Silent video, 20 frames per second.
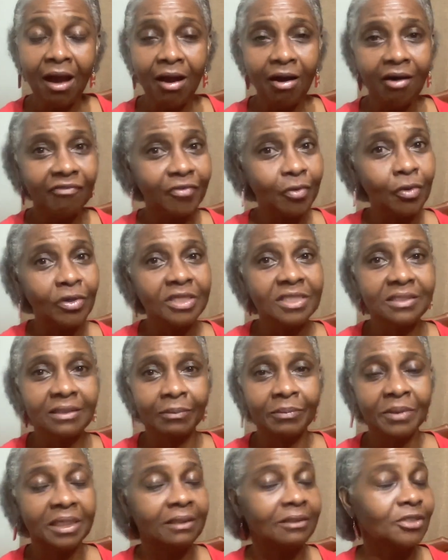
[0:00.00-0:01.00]
Of course, I
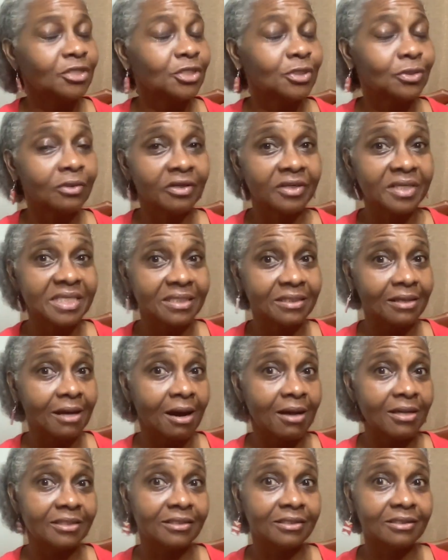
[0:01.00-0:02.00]
mean, sugar is
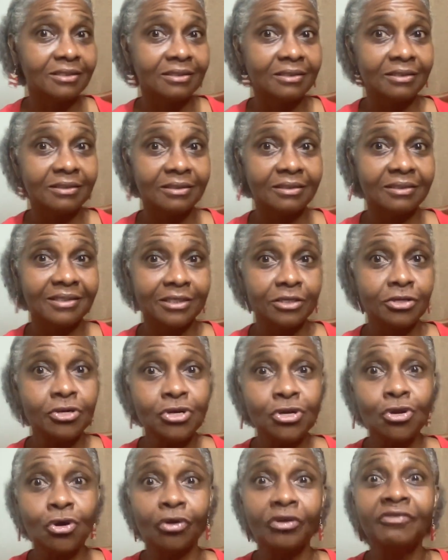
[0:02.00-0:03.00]
not
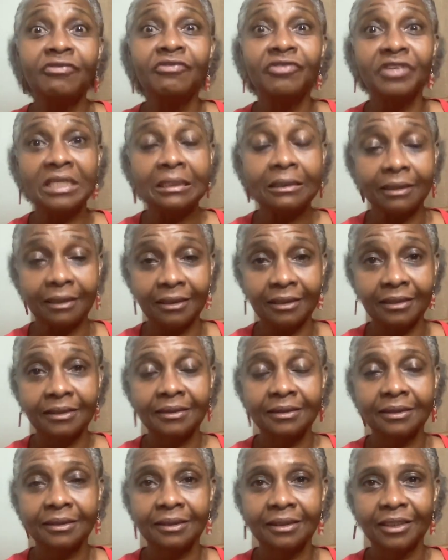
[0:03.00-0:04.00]

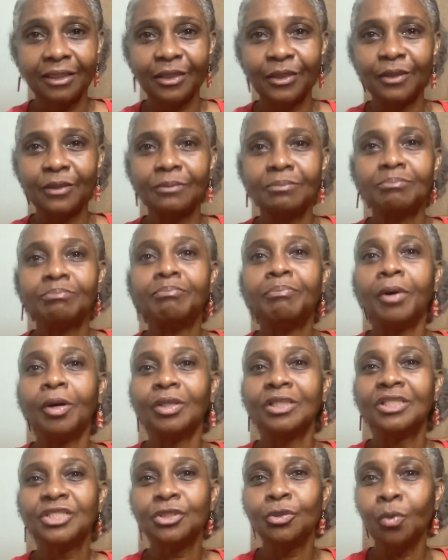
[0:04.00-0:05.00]
non-vegan,
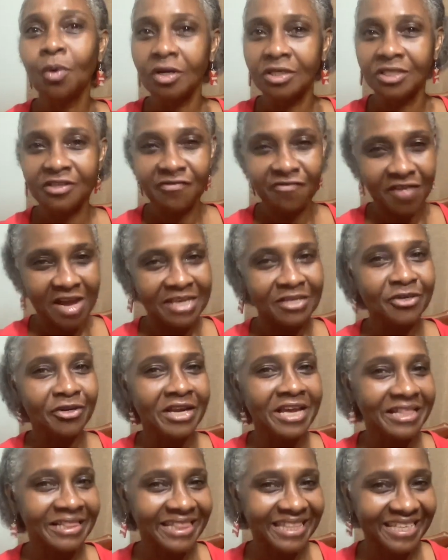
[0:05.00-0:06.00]
but you want to find your
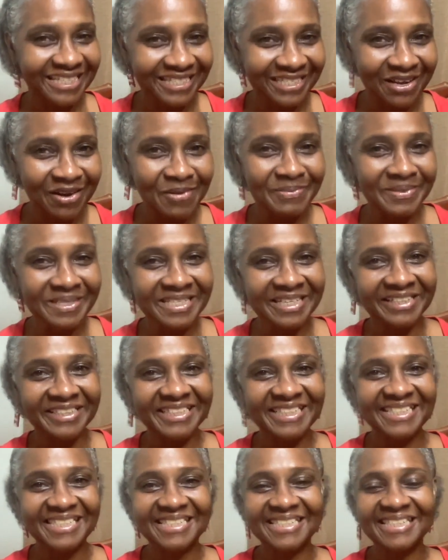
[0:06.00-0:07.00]
healthiest
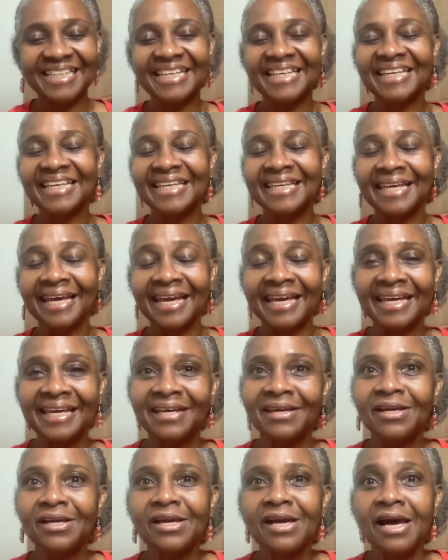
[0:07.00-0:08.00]
options. Yeah.
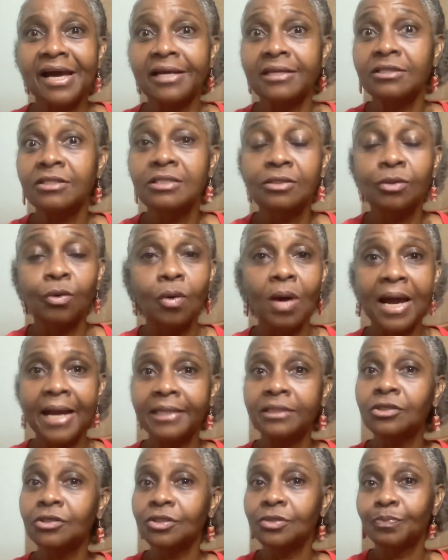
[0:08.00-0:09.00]
And so
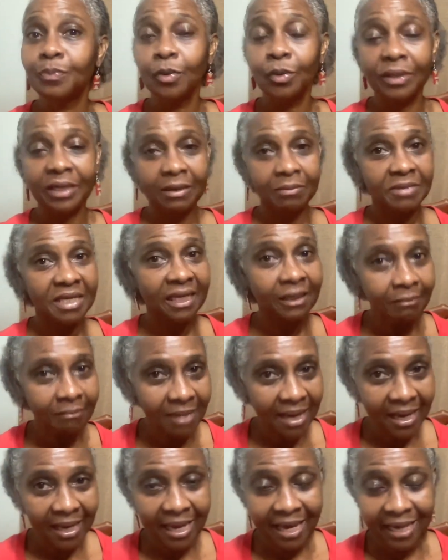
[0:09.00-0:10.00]
I just put them in
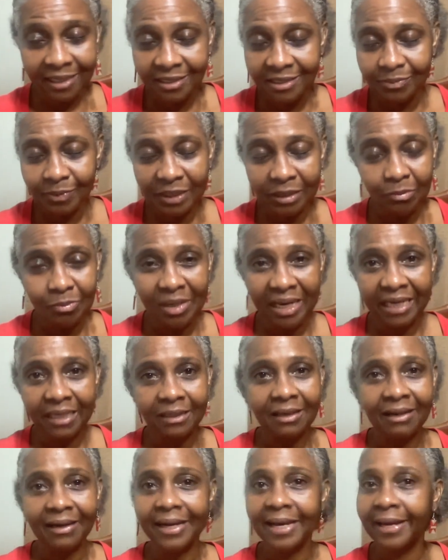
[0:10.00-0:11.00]
my high-speed
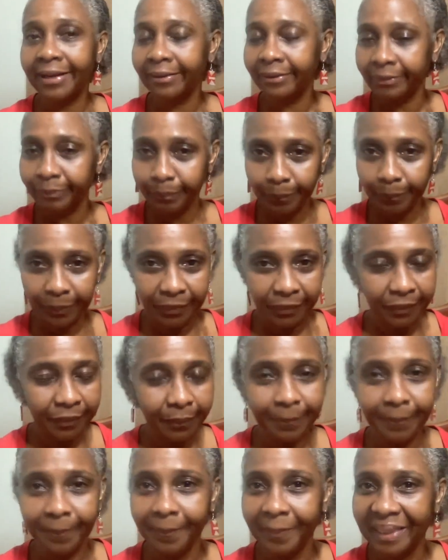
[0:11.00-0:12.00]
blender and
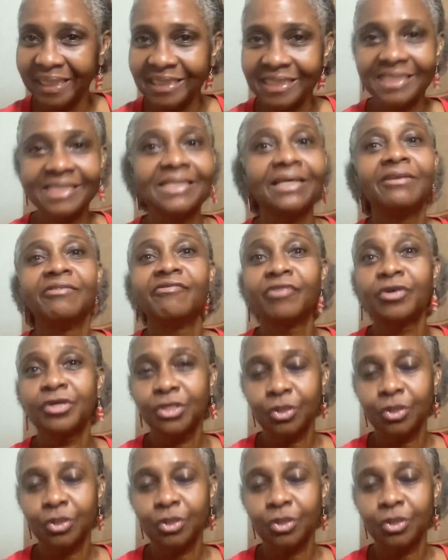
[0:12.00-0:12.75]
blitz it for